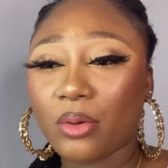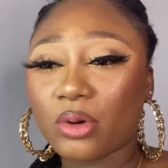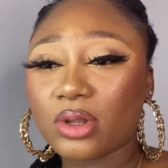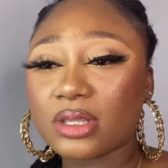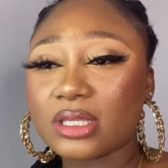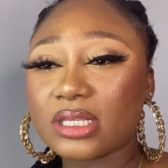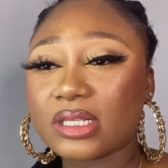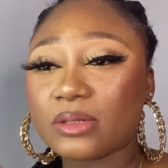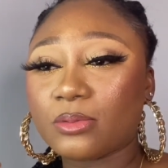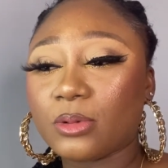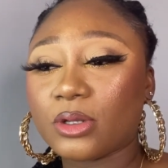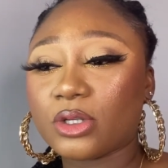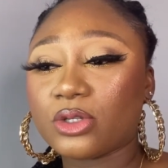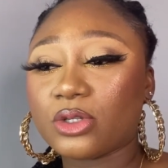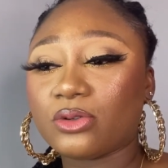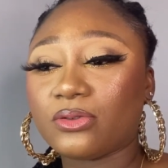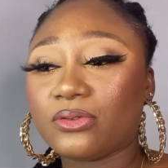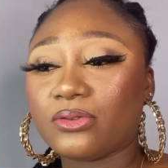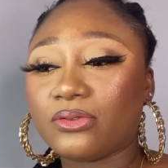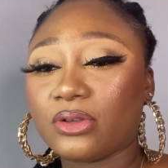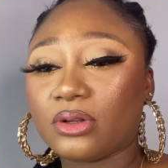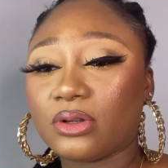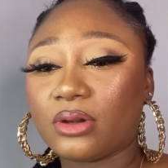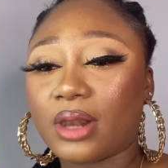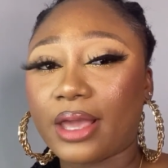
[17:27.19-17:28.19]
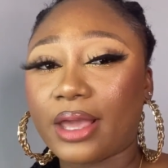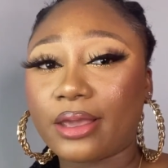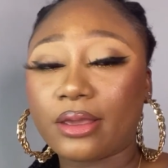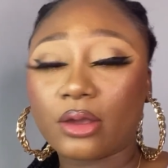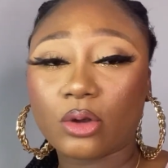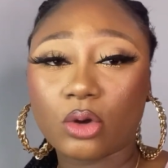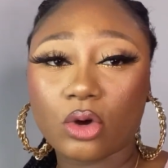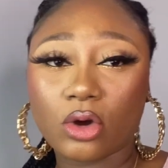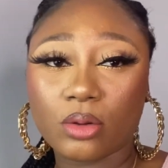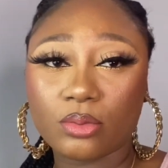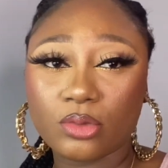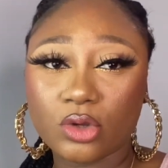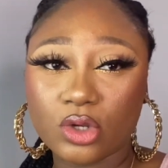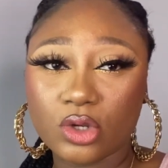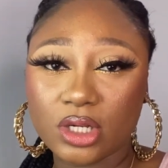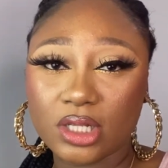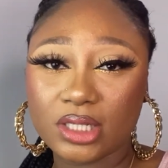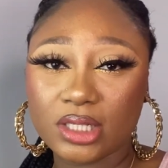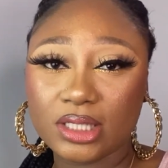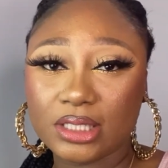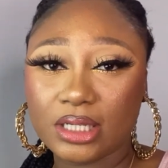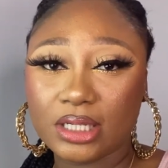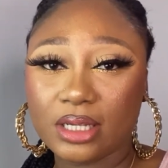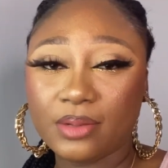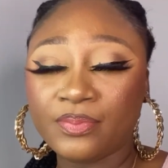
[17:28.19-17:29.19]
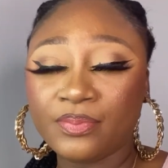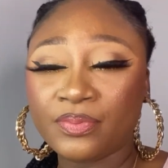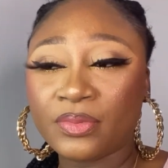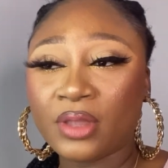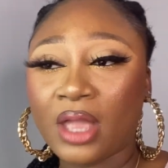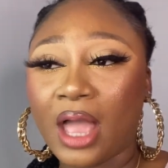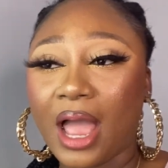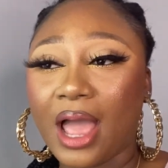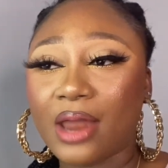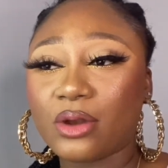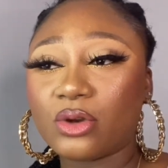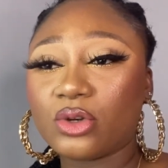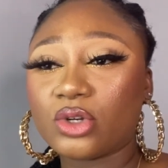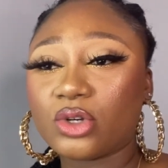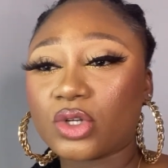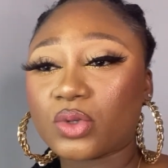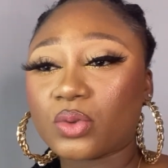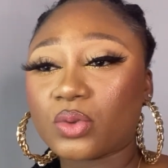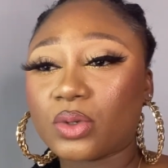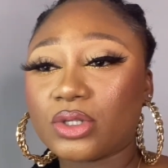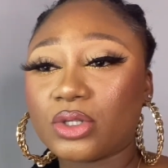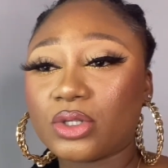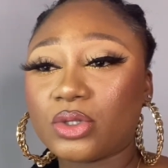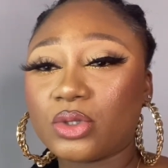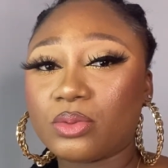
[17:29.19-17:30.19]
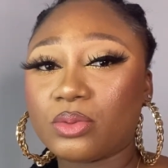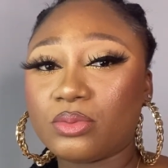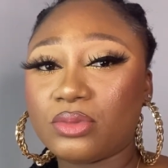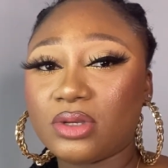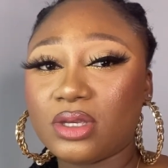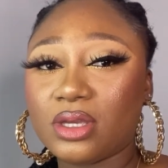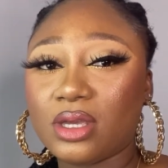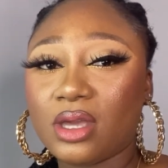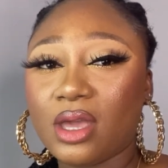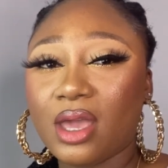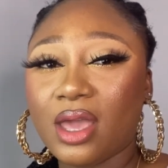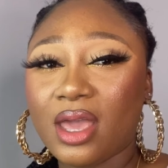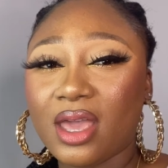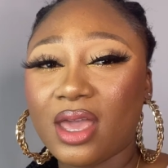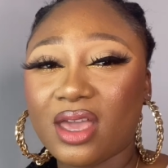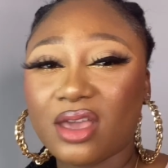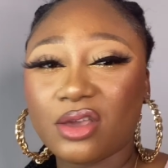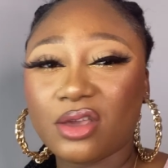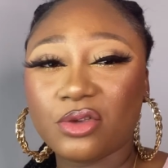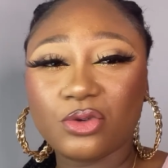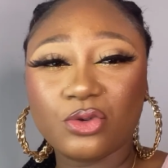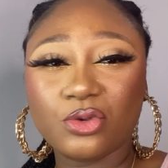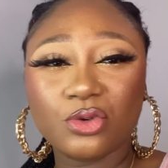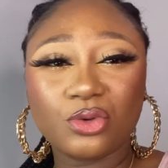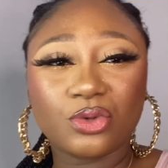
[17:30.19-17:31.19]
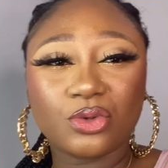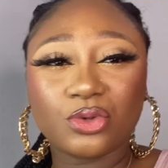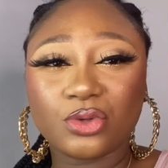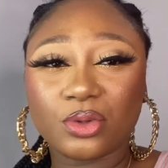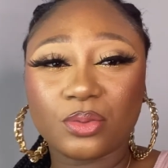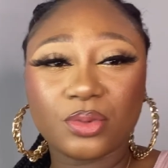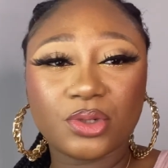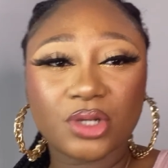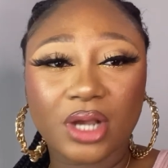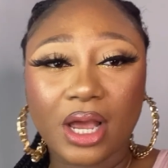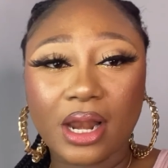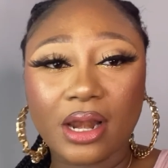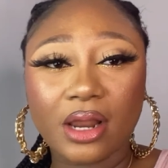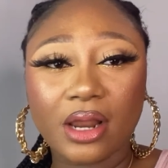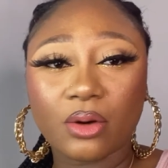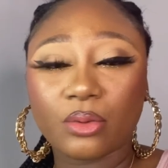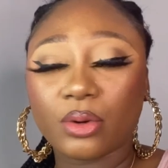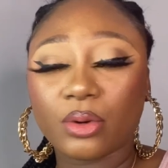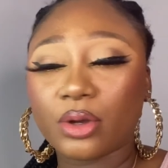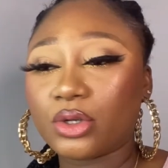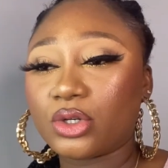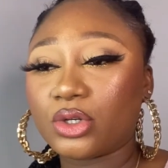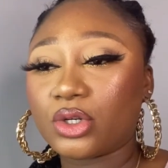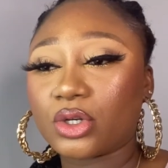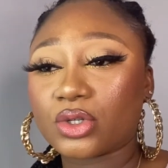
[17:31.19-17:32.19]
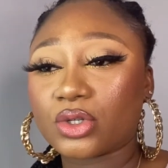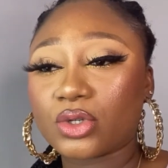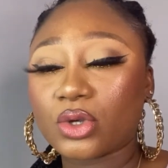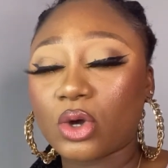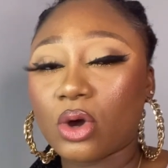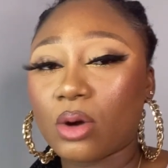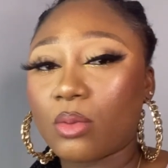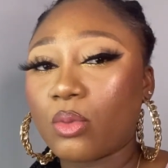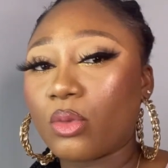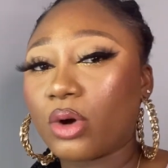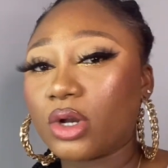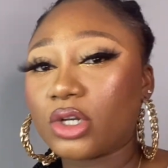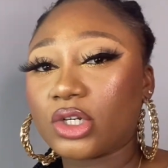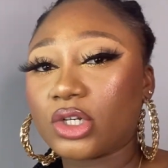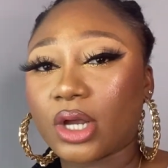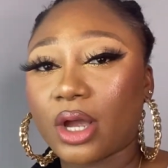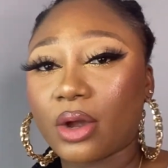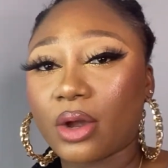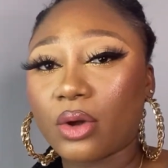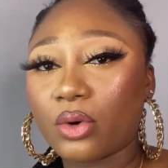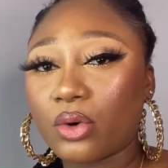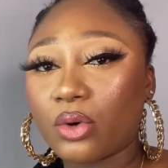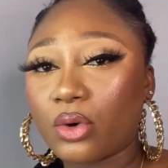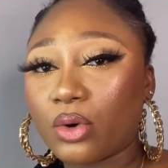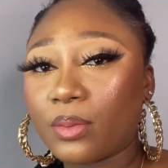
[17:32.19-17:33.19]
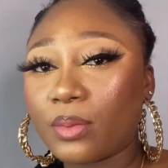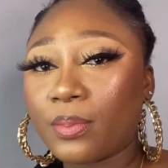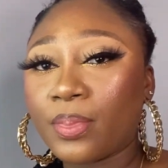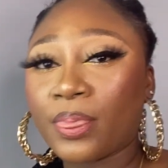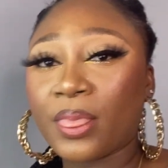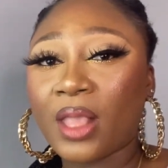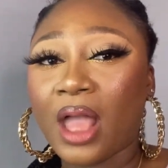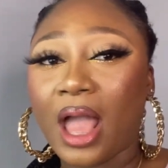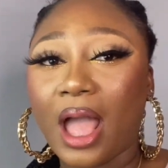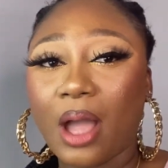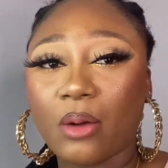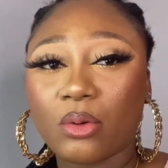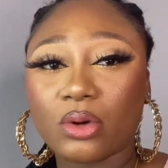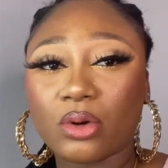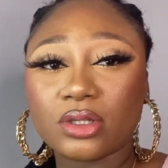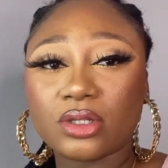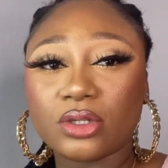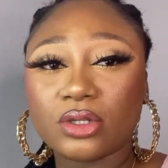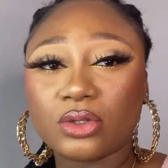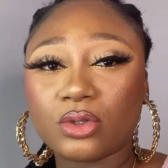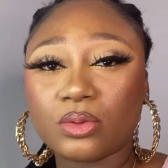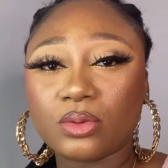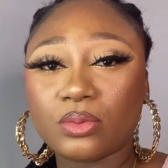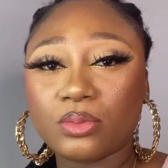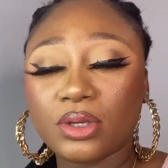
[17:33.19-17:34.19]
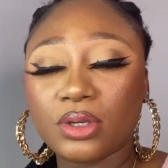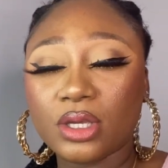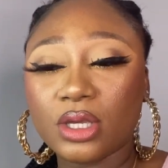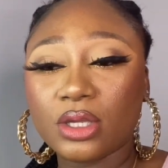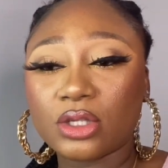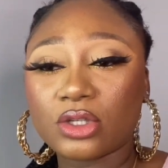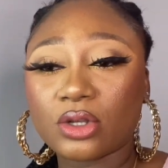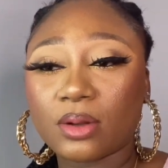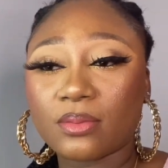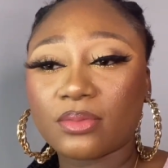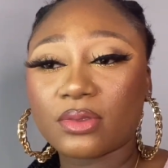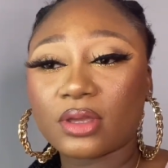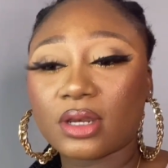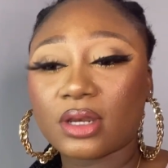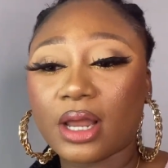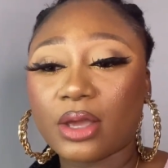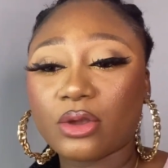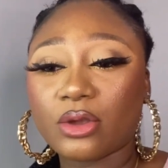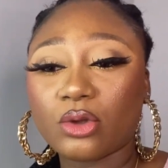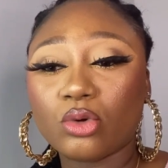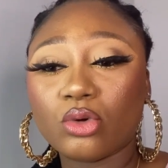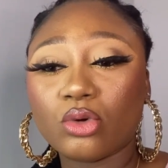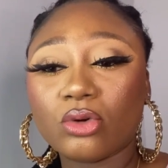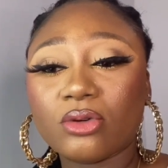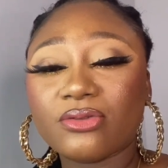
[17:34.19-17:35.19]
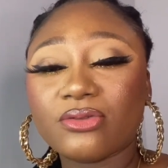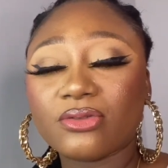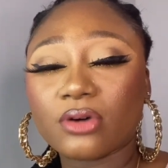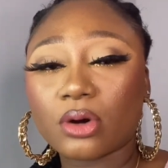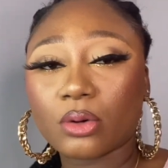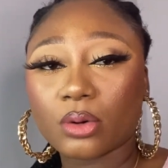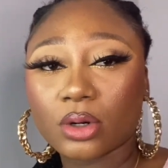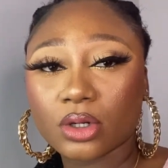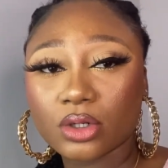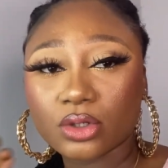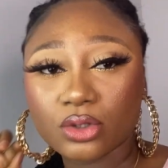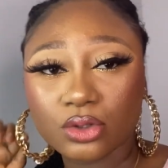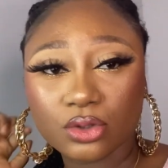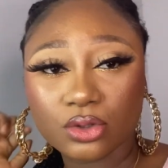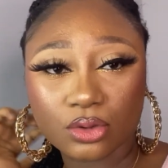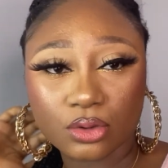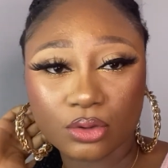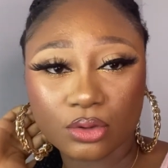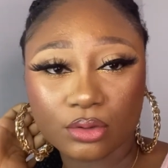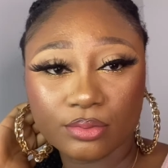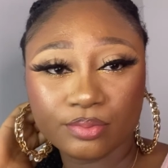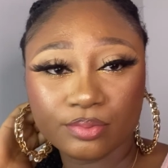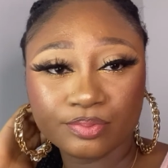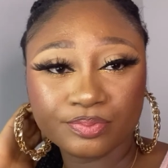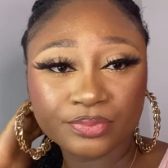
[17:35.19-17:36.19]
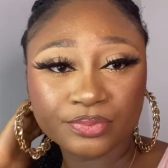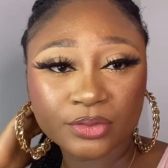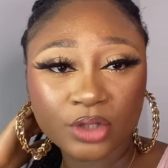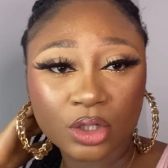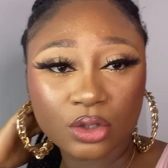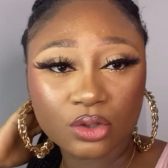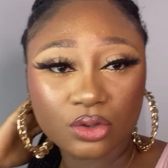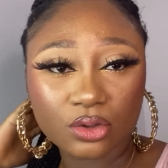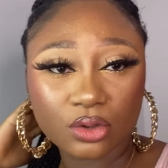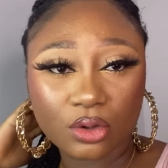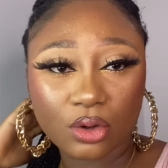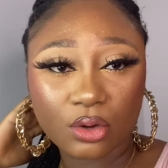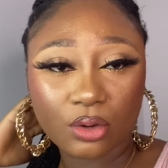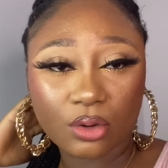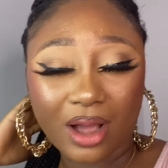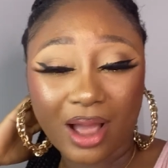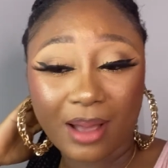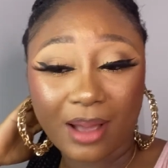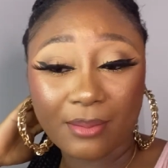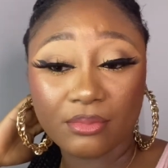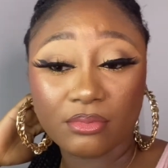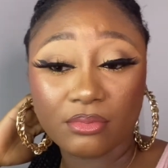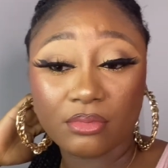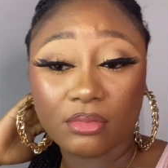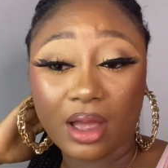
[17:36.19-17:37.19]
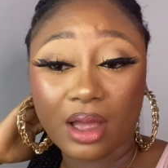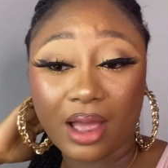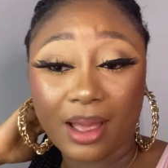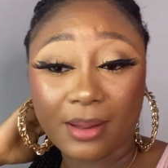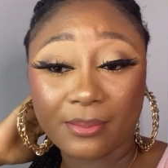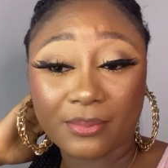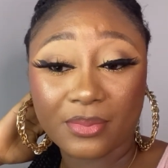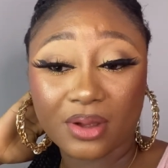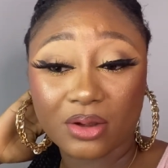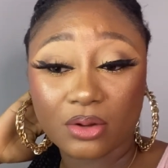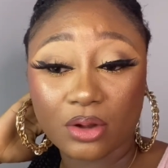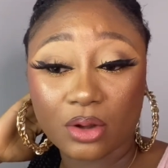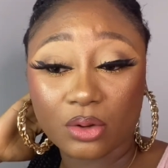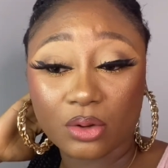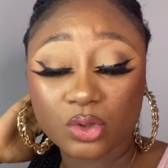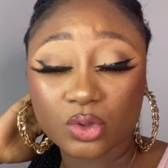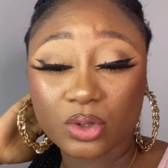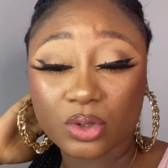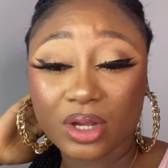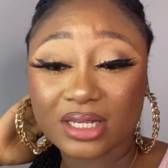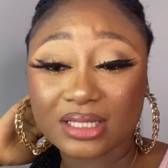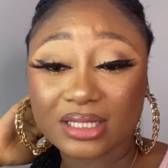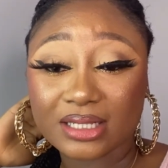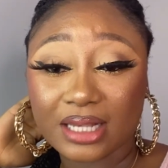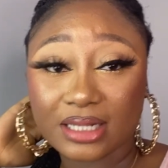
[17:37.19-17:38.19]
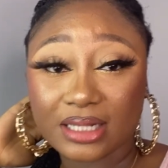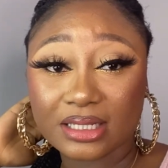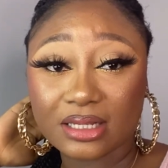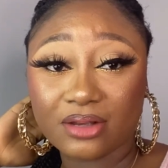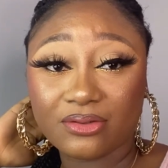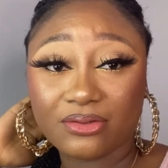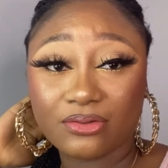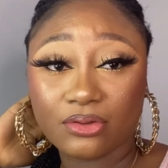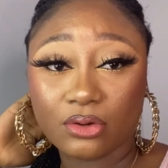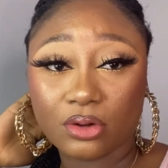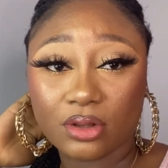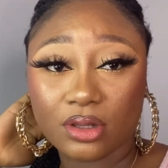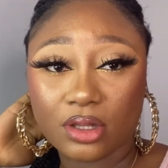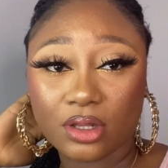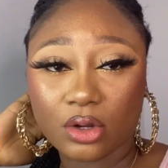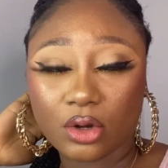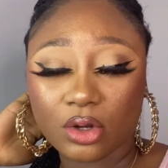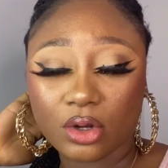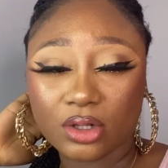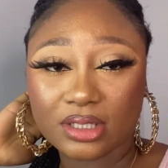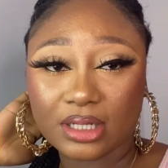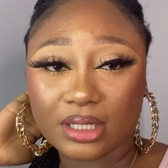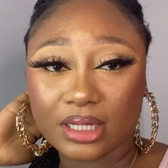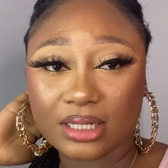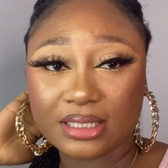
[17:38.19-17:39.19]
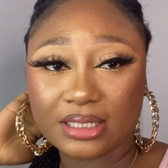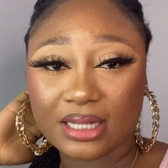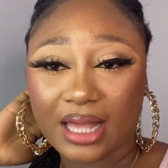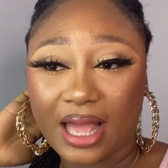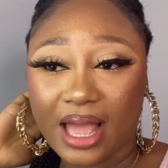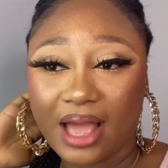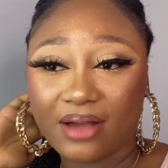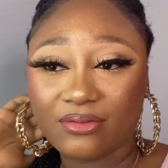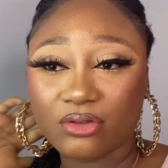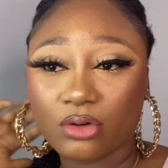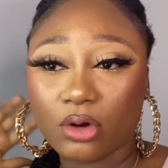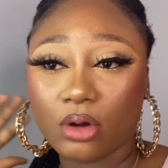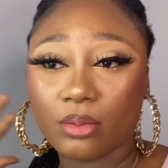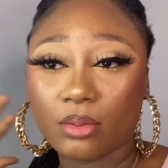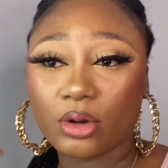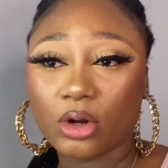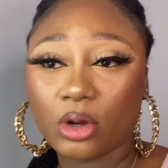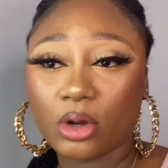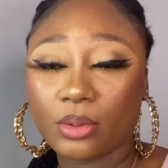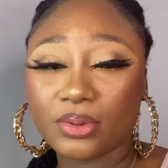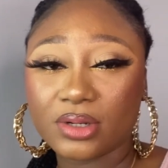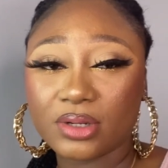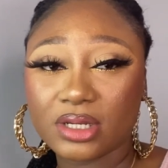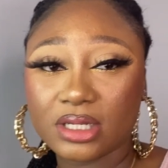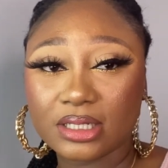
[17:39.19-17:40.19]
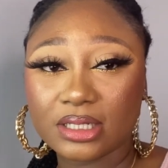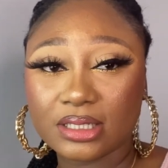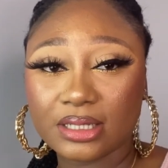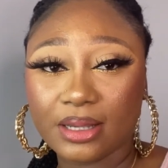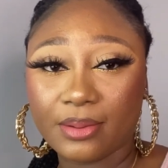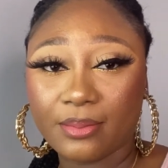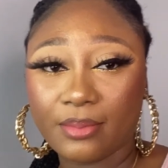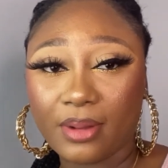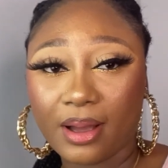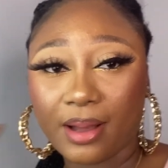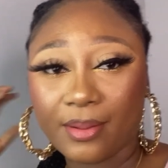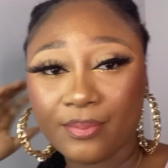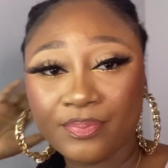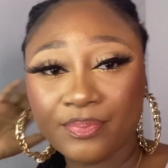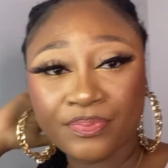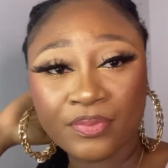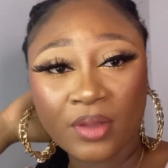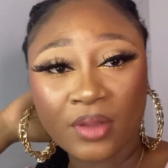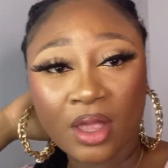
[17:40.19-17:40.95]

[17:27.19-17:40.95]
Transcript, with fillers: want this place to feel like a community i don't just want it to be a youtube channel where you just come watch and go i want it to be something that you look forward to so i'm i'm also excited for the content i have coming up in december